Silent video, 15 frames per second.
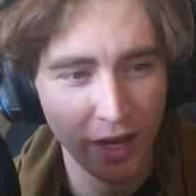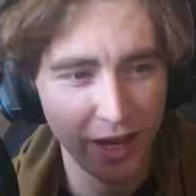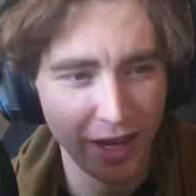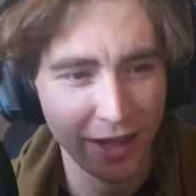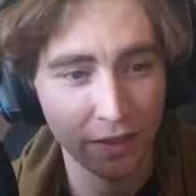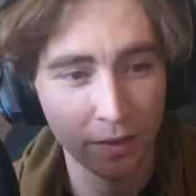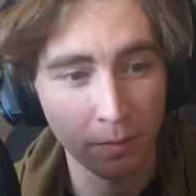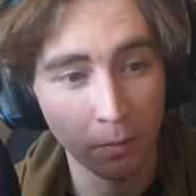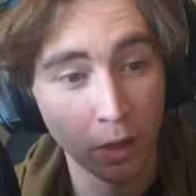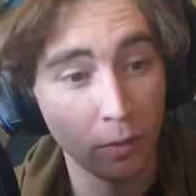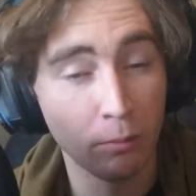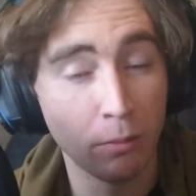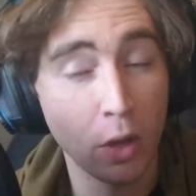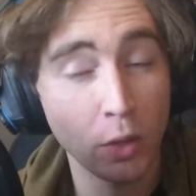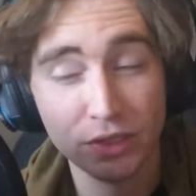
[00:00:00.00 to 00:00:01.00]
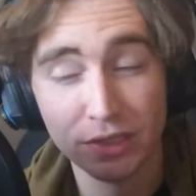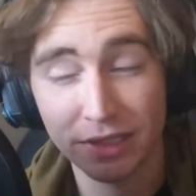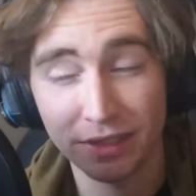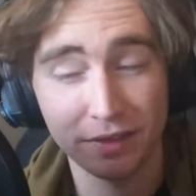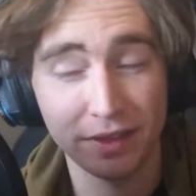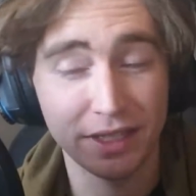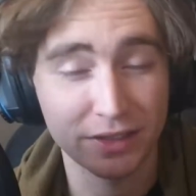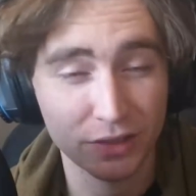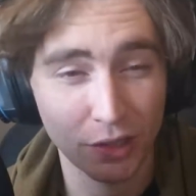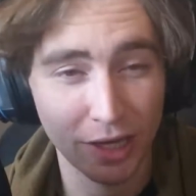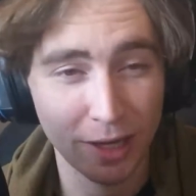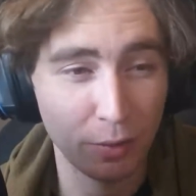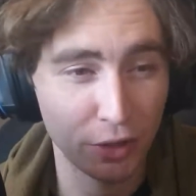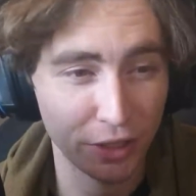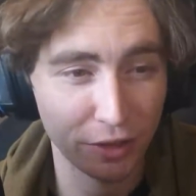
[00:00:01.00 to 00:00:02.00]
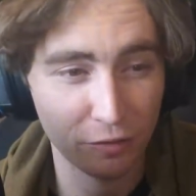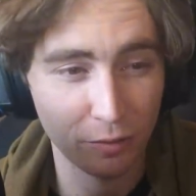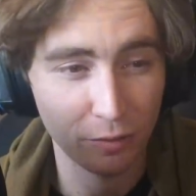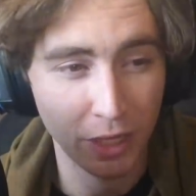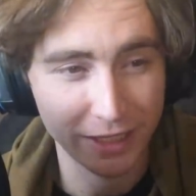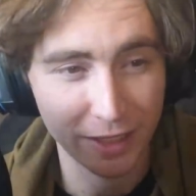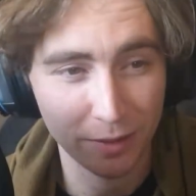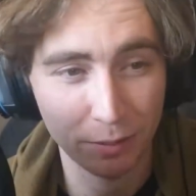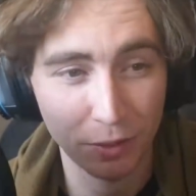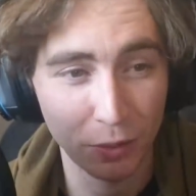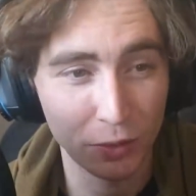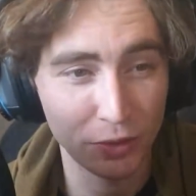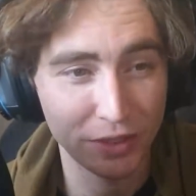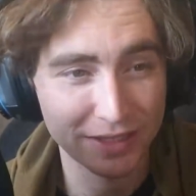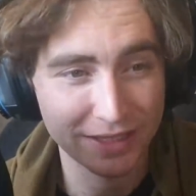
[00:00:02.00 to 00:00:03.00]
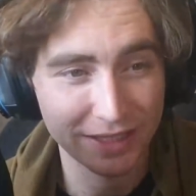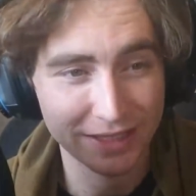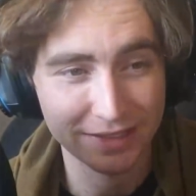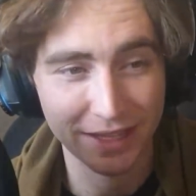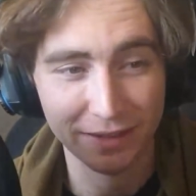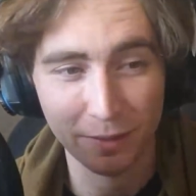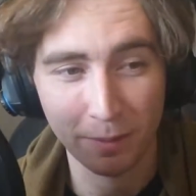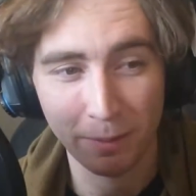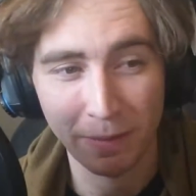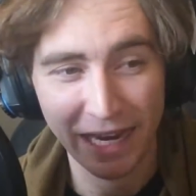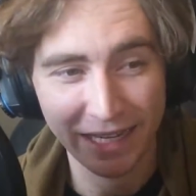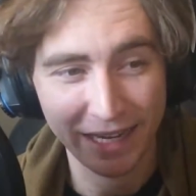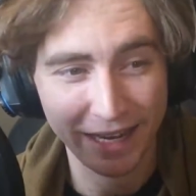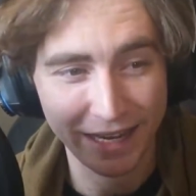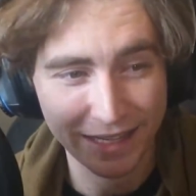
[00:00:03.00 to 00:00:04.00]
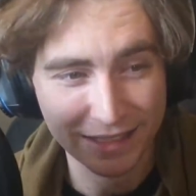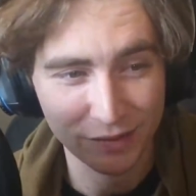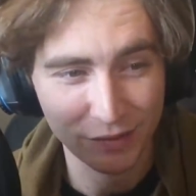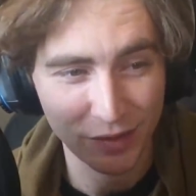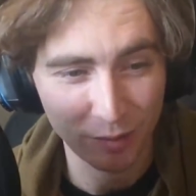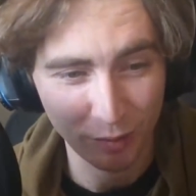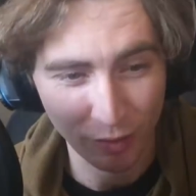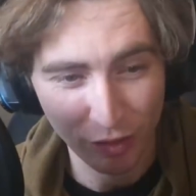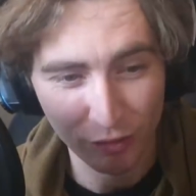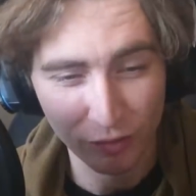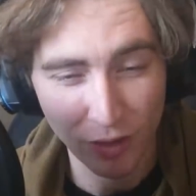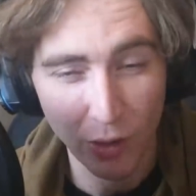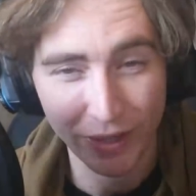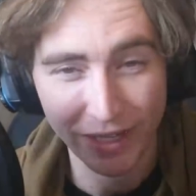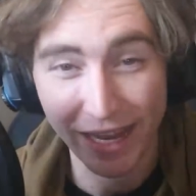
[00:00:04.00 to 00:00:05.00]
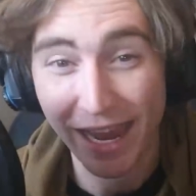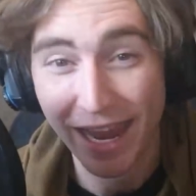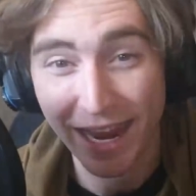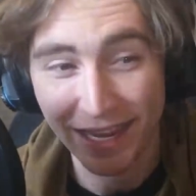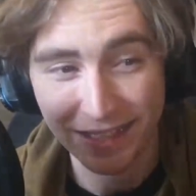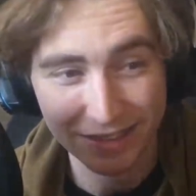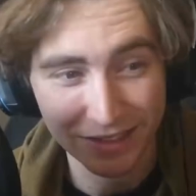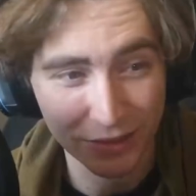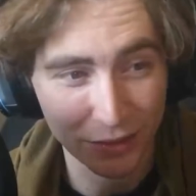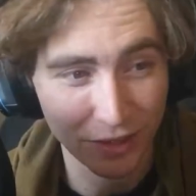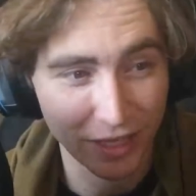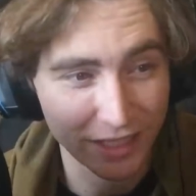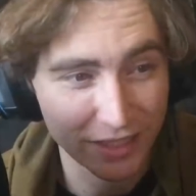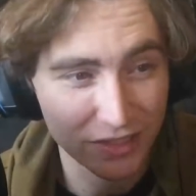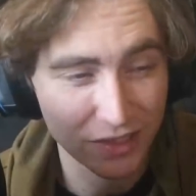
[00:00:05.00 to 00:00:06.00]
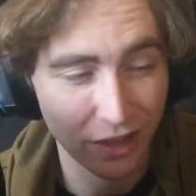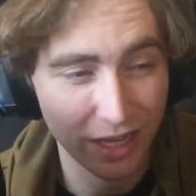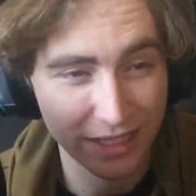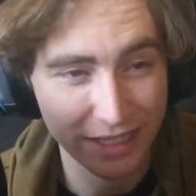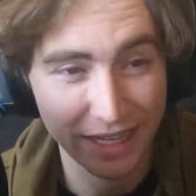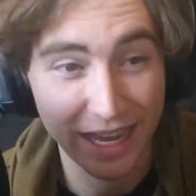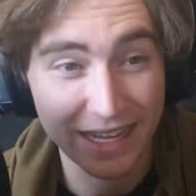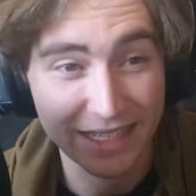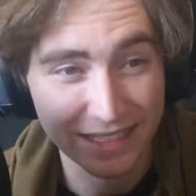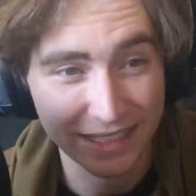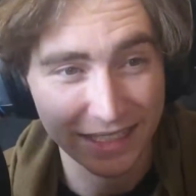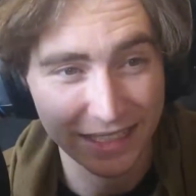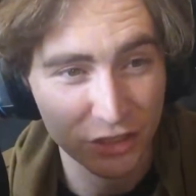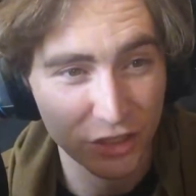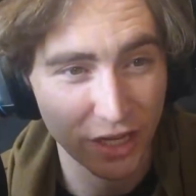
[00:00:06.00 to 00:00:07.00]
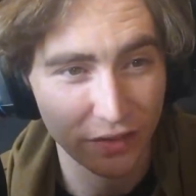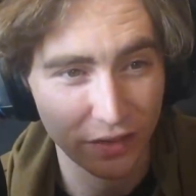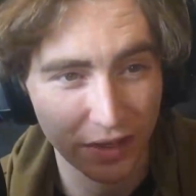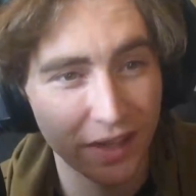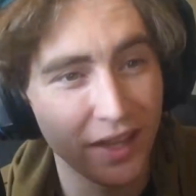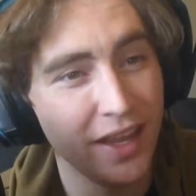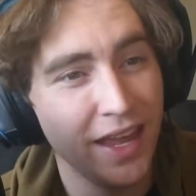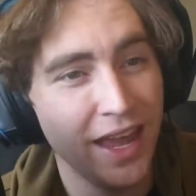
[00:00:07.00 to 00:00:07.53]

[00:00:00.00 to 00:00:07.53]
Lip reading: and mostly the entire body of Mikey, but all you can see is like the main heads of them throwing hands, like slightly hitting each other.